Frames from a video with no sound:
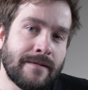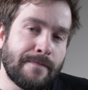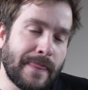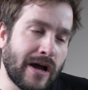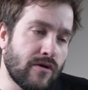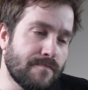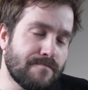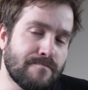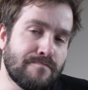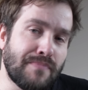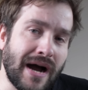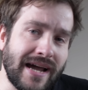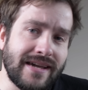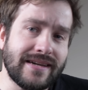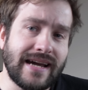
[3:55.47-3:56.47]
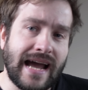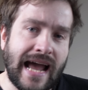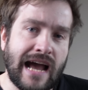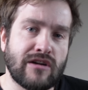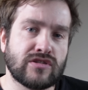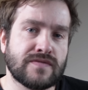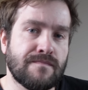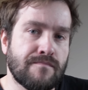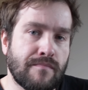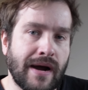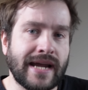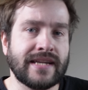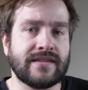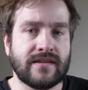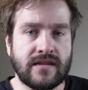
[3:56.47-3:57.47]
Now, buying a house
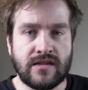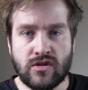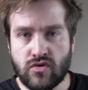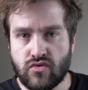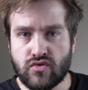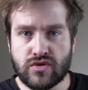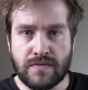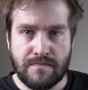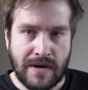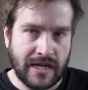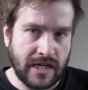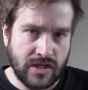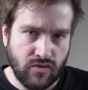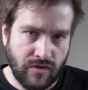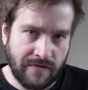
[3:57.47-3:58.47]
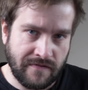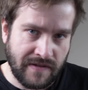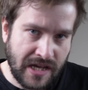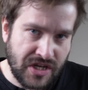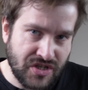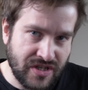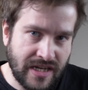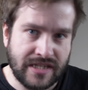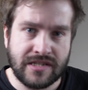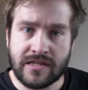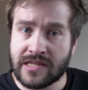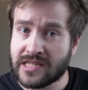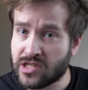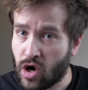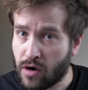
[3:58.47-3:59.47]
might lose money to inflation and to
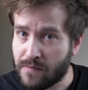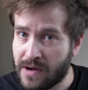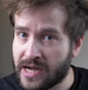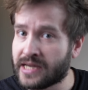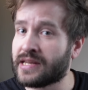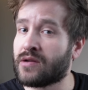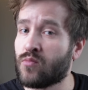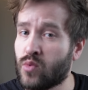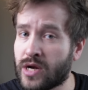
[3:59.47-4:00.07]
the stock market and